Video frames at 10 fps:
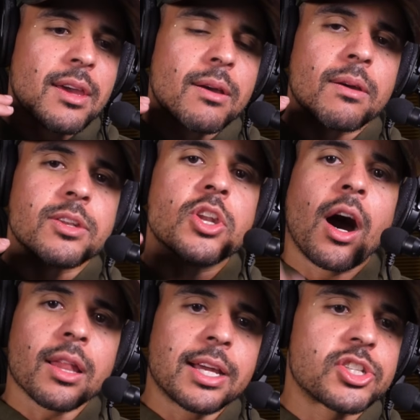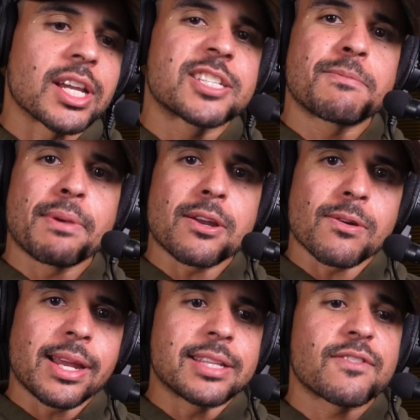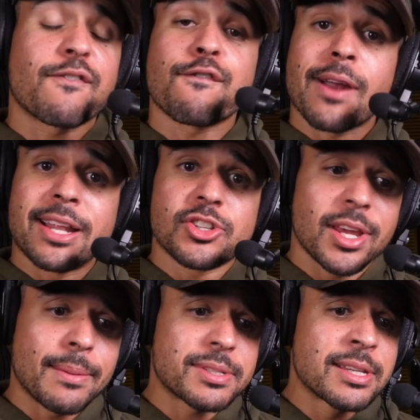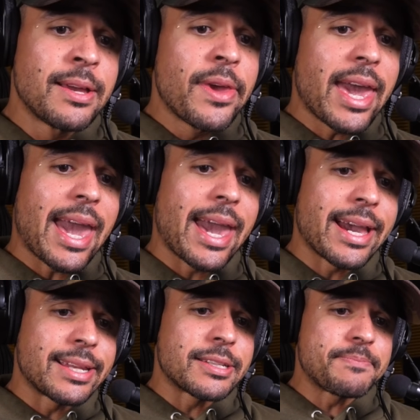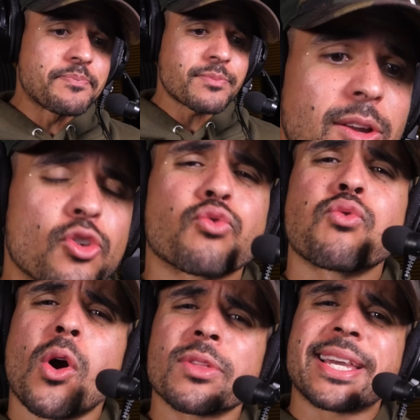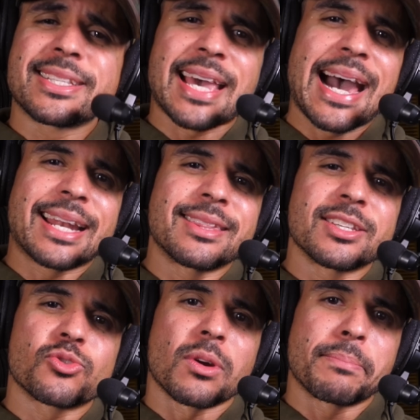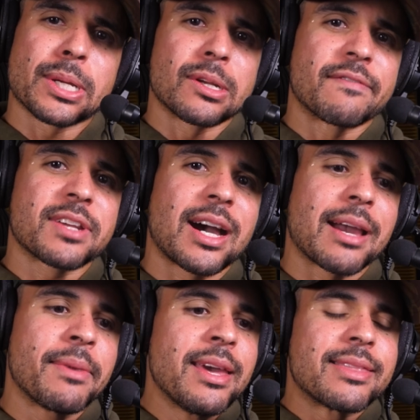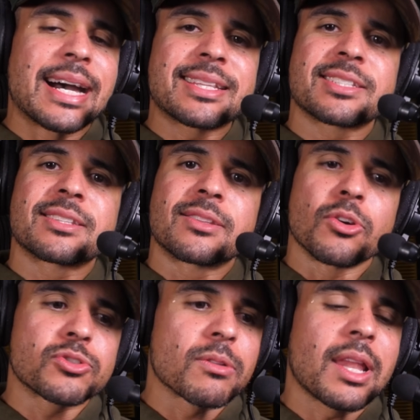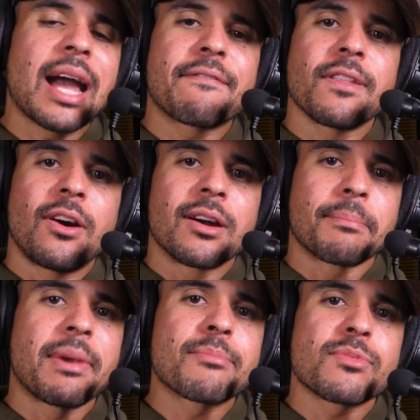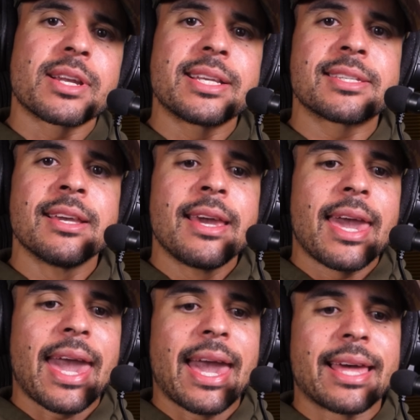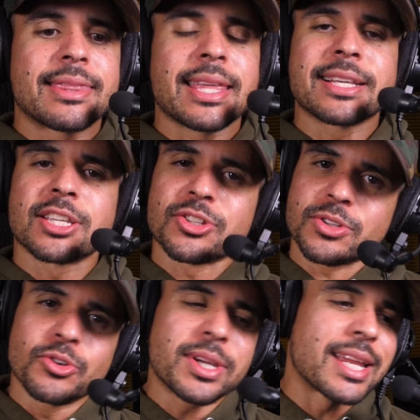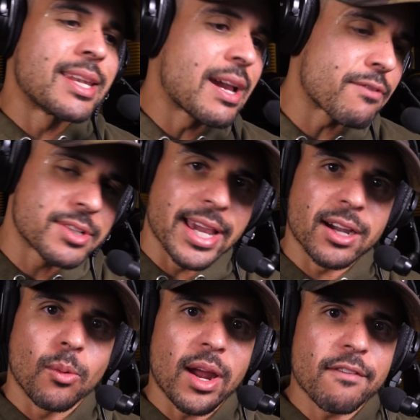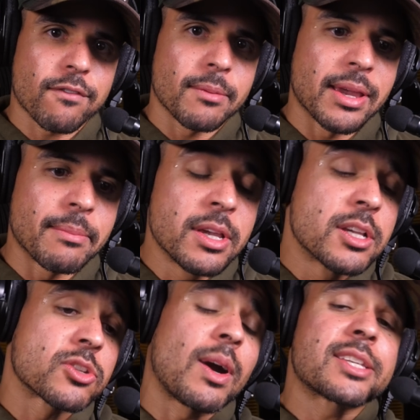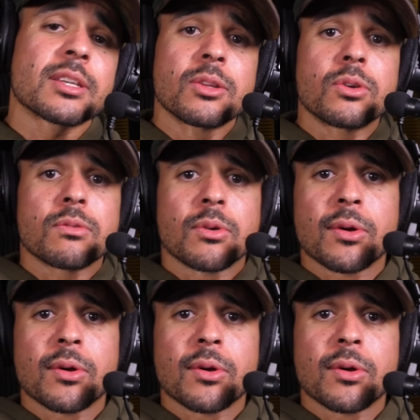knowledge, experience, friendships, and growth he's had in this short period of time. Those are lifelong memories and things that you can never take away from him. So I salute